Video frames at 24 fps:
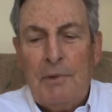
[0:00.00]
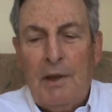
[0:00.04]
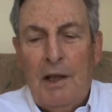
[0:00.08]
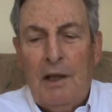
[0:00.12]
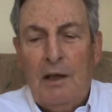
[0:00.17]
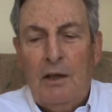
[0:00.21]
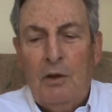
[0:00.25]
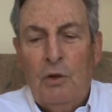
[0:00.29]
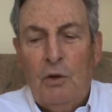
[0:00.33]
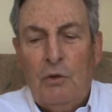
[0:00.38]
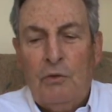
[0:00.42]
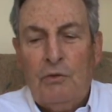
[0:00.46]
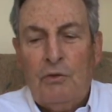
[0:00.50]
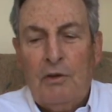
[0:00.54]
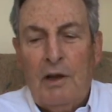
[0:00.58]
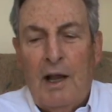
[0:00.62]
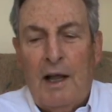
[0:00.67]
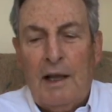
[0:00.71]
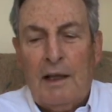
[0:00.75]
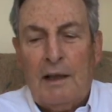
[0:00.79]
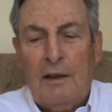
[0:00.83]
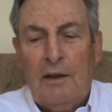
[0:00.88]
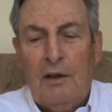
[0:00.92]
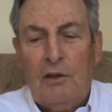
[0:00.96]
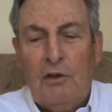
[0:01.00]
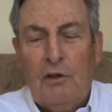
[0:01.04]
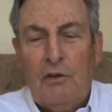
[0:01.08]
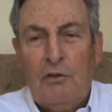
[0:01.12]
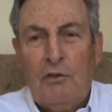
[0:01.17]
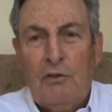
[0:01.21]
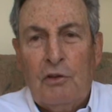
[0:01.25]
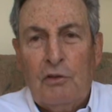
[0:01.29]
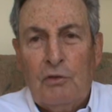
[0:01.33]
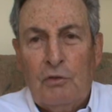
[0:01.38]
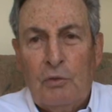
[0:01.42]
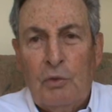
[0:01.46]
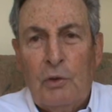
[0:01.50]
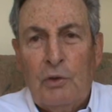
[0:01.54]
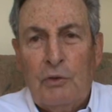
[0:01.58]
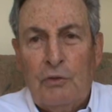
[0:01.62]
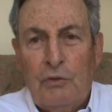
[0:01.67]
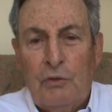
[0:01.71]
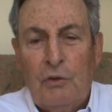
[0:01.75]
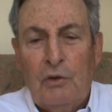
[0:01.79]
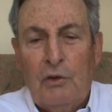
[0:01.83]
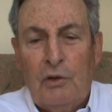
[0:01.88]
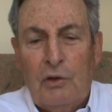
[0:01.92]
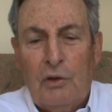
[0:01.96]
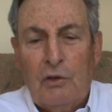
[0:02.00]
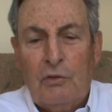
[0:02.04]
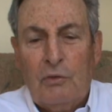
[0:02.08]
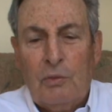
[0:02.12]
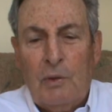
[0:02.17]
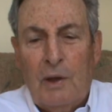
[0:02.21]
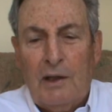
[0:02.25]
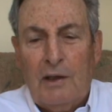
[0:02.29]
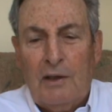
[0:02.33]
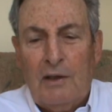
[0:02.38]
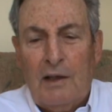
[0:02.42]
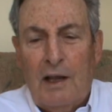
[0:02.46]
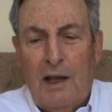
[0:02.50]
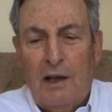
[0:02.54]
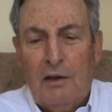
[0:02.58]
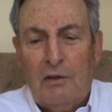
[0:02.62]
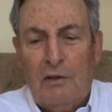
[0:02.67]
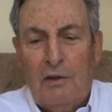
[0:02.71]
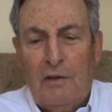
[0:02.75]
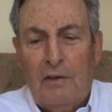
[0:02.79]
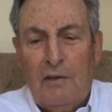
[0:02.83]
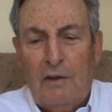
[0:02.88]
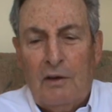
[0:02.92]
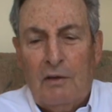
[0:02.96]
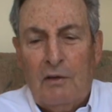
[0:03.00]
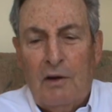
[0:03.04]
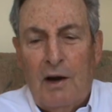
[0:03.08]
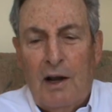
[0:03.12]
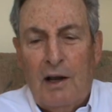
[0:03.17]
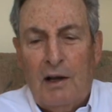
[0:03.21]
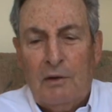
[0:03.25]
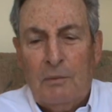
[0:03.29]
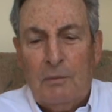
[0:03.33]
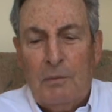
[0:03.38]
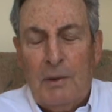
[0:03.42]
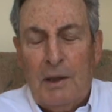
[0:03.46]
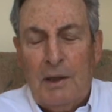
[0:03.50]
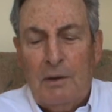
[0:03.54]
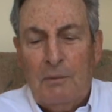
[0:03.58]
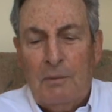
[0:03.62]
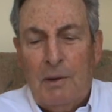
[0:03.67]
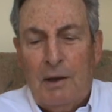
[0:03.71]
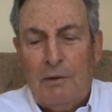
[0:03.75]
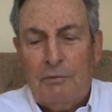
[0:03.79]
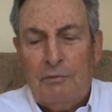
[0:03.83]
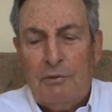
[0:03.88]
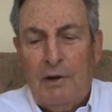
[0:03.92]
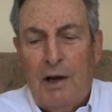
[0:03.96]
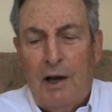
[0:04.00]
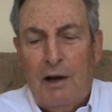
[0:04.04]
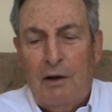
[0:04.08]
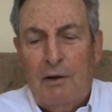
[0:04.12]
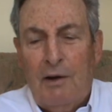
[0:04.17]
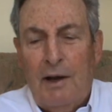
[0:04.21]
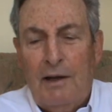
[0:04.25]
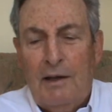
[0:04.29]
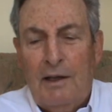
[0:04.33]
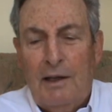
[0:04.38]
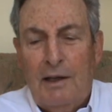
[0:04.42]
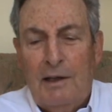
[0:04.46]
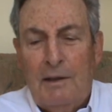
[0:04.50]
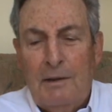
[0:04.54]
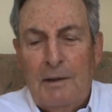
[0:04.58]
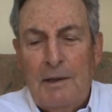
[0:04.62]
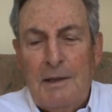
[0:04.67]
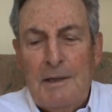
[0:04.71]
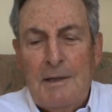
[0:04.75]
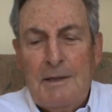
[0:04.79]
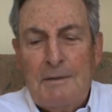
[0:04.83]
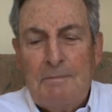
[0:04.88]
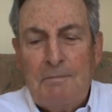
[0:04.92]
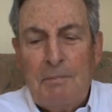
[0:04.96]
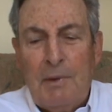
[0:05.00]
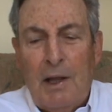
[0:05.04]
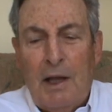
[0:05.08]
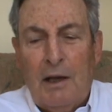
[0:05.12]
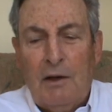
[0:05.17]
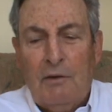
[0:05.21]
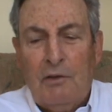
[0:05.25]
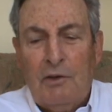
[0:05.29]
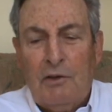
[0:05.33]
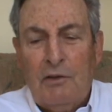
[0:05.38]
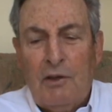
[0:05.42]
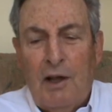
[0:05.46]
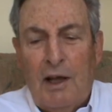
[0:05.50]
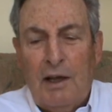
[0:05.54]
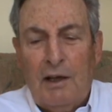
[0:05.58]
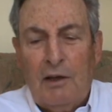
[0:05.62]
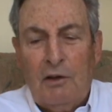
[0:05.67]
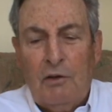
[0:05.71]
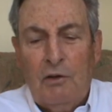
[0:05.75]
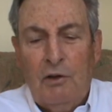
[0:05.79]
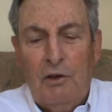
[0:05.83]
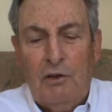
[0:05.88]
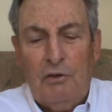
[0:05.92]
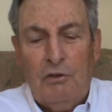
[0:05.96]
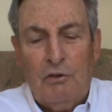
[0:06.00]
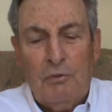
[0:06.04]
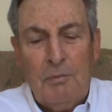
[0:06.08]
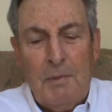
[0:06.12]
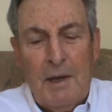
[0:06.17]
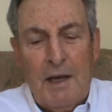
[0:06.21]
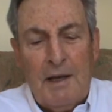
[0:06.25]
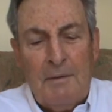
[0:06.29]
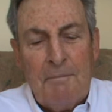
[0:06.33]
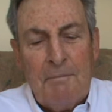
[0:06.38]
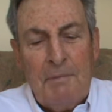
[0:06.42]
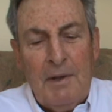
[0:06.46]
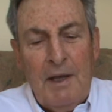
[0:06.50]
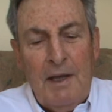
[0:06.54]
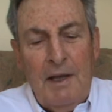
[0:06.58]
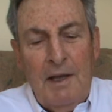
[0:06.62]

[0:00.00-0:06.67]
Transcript: Looks like the distance will suit this one down to the ground, being by Flower Alley out of a Tiger Ridge mare.